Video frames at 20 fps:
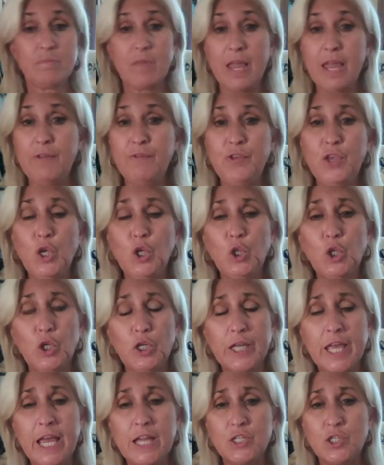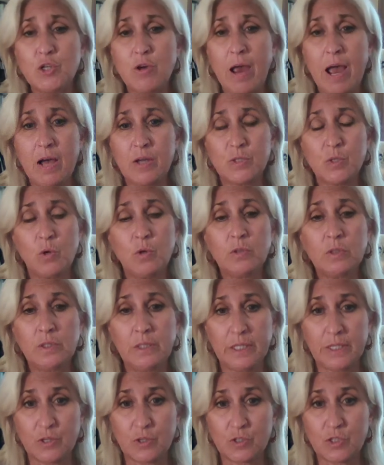If you look at your household
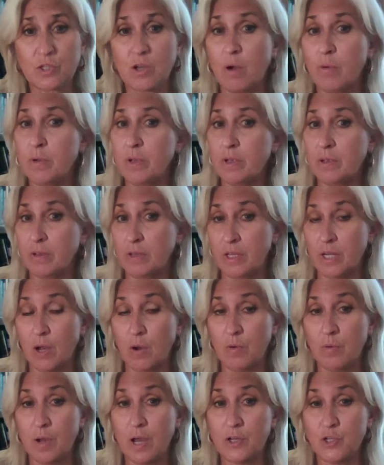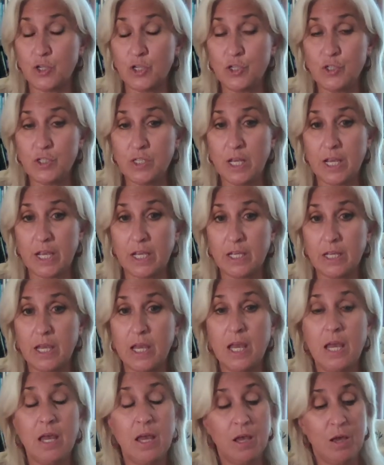cleaners, go, under your sink,
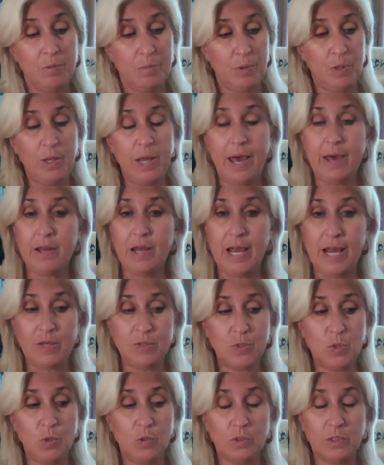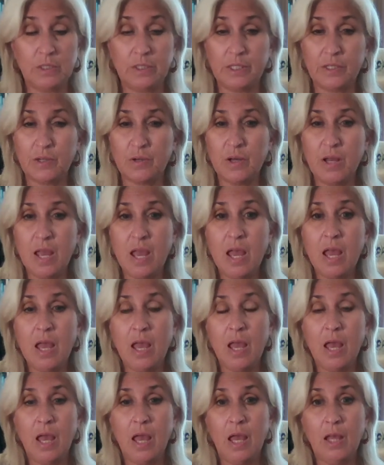pull out a household cleaner,
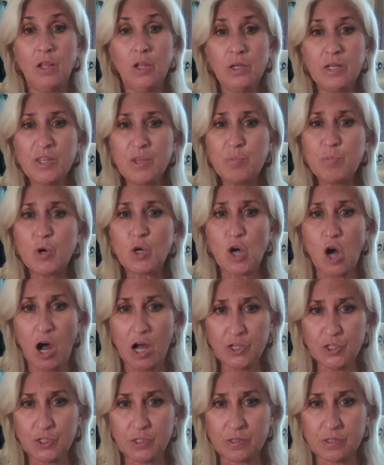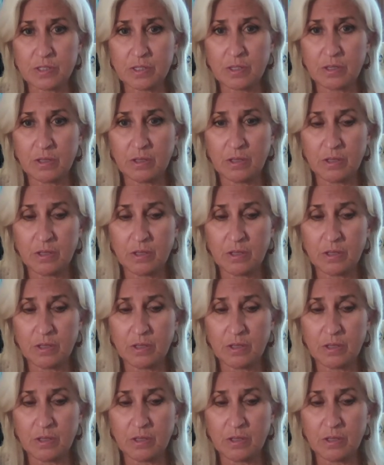look at the precautions.